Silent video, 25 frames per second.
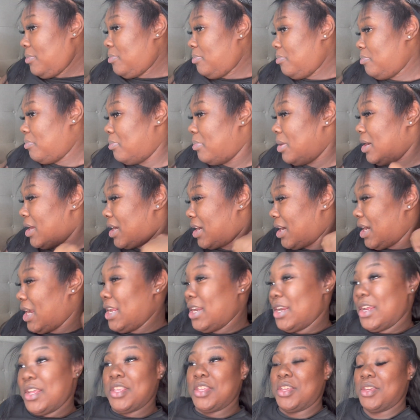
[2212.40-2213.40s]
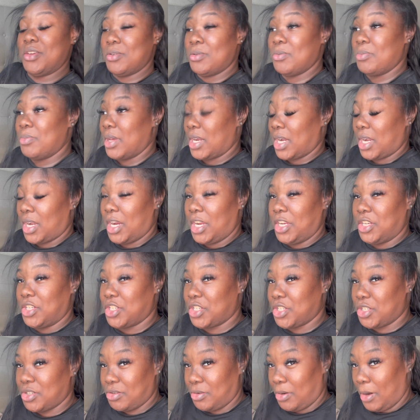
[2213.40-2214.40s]
but it ain't a U, but it ain't
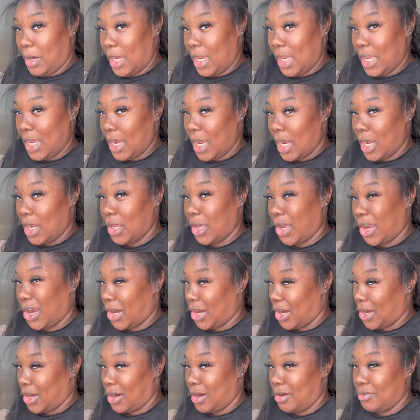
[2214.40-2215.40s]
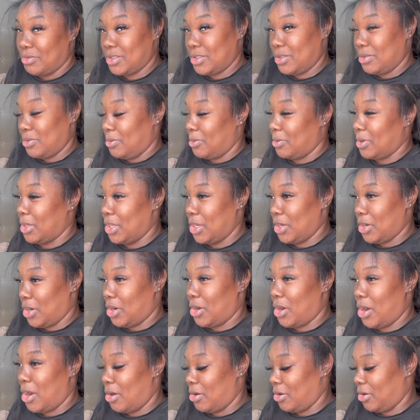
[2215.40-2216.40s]
straight. It got a little curve to it. You know
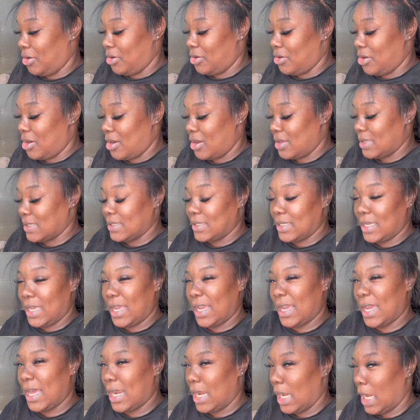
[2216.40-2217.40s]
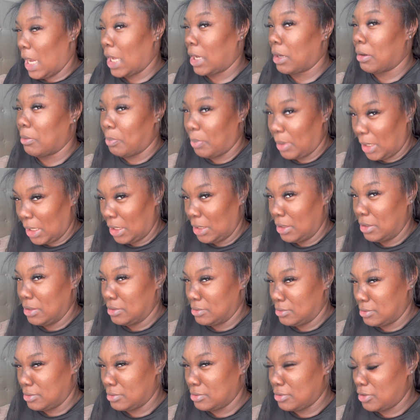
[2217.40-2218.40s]
what I'm saying? Kind of like a
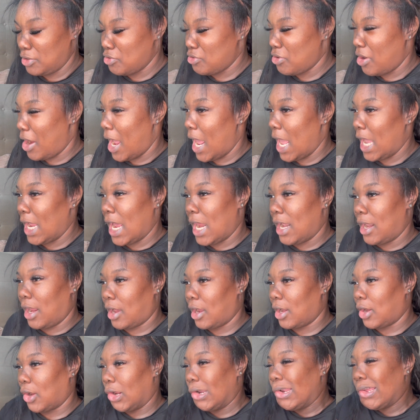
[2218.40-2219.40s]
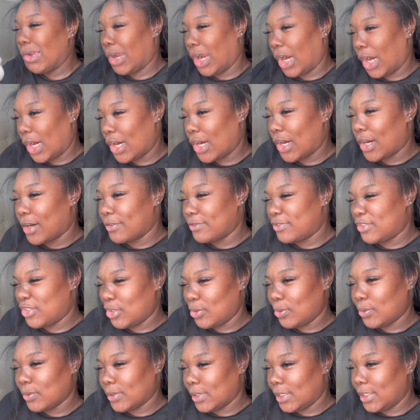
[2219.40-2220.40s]
penis. You know how it got like a little curve
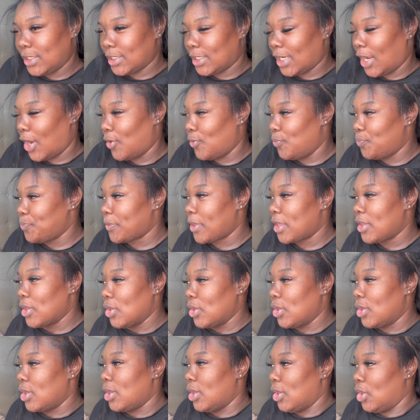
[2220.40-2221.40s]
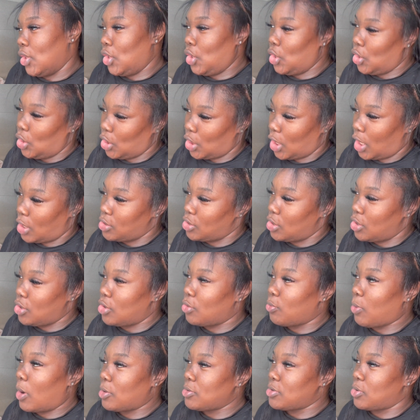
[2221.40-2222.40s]
to it, you know? You
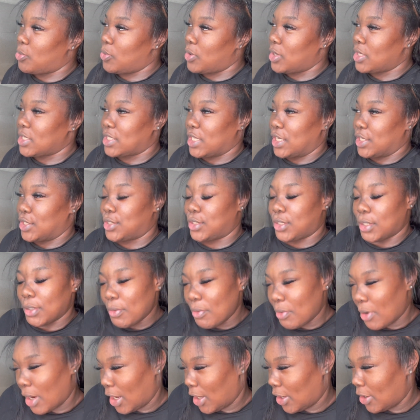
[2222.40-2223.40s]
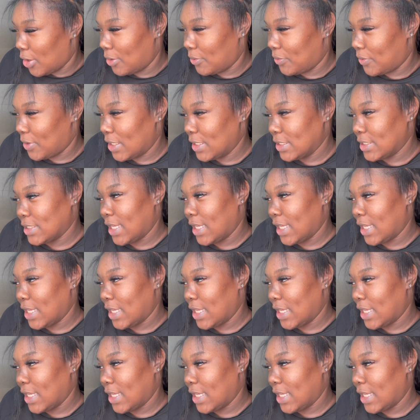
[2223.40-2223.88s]
don't want the ones that's too curved, because